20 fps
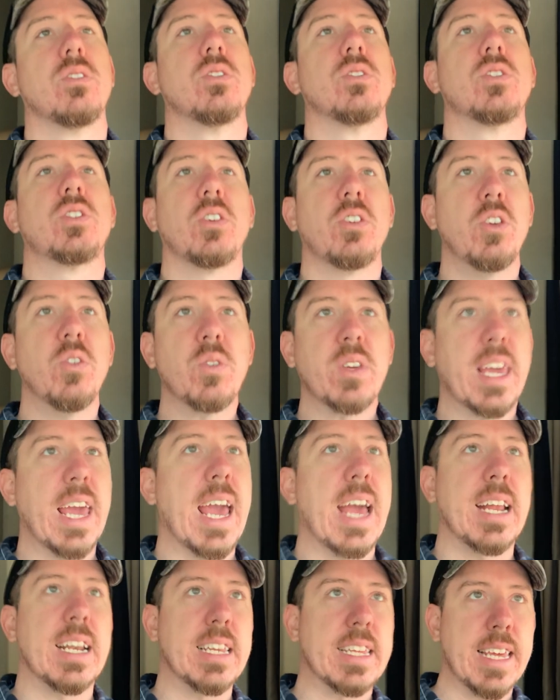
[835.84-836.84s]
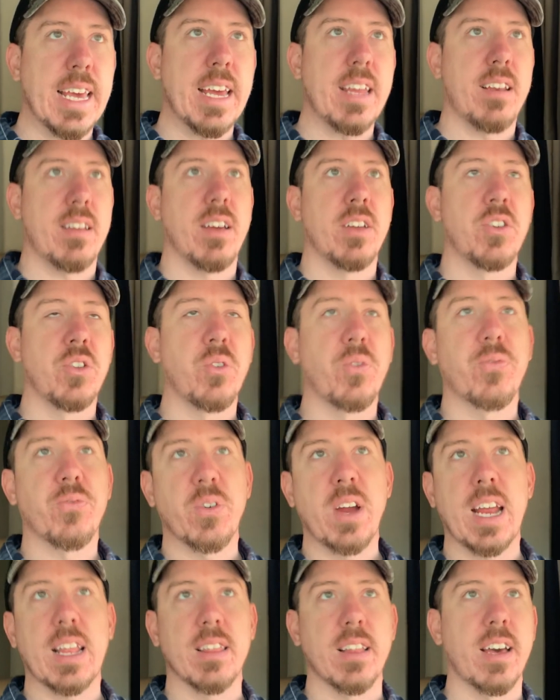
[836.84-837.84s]
so you can't get a new
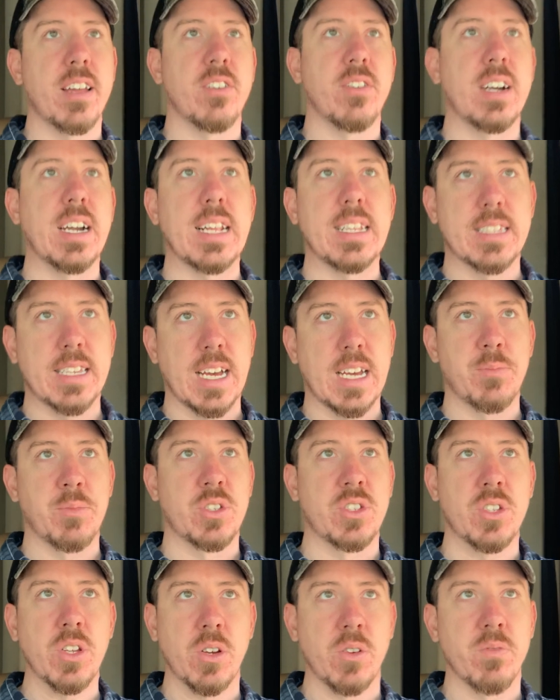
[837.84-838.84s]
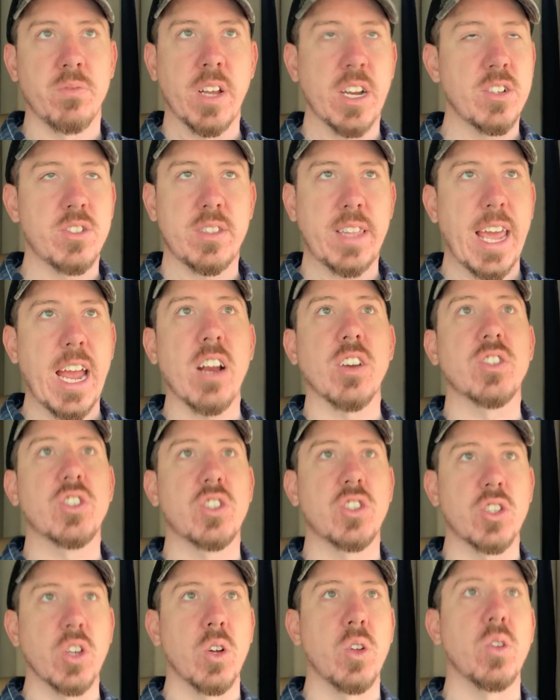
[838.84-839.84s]
Freightliner anytime soon. They are
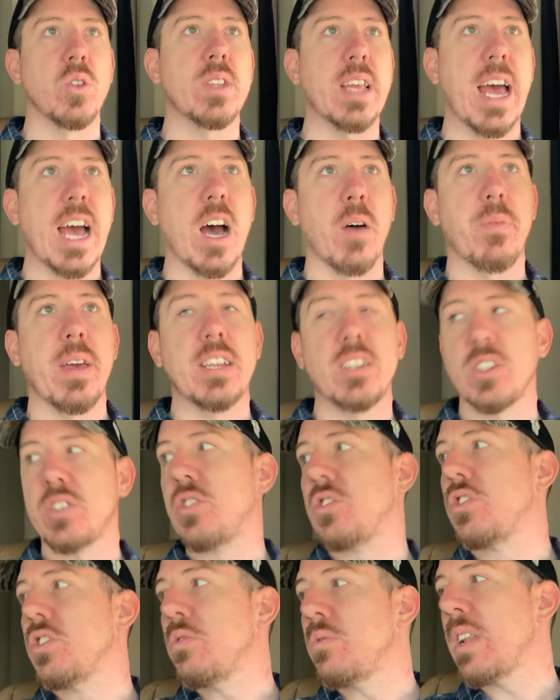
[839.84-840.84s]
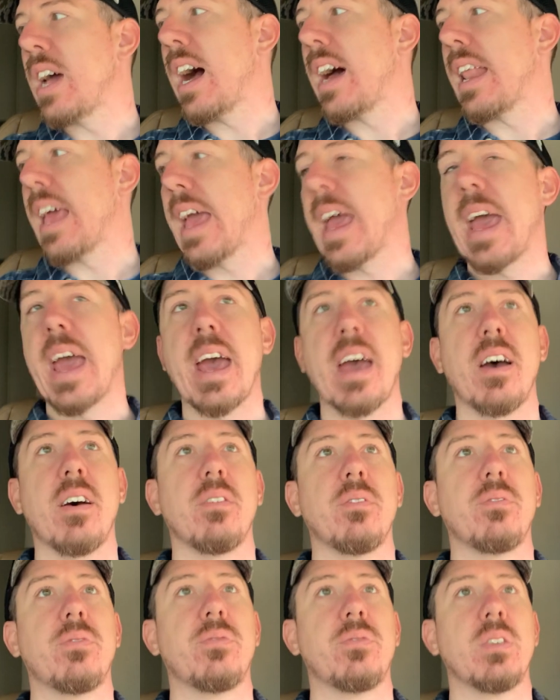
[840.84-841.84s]
sold out. They just do not
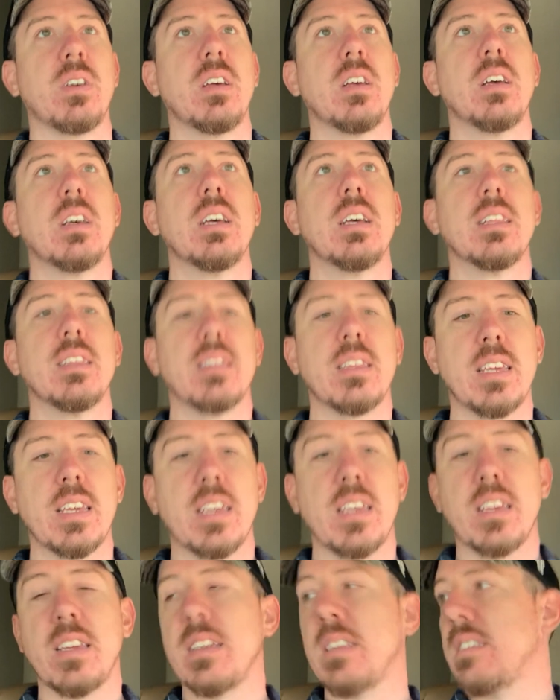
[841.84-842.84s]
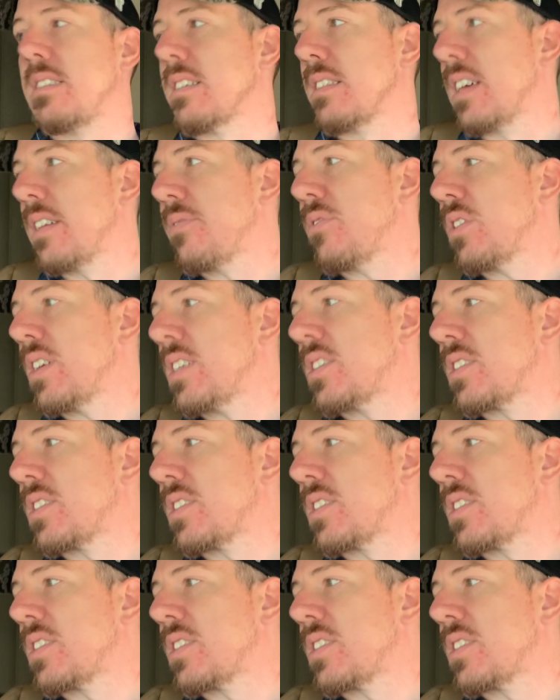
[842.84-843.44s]
have the delivery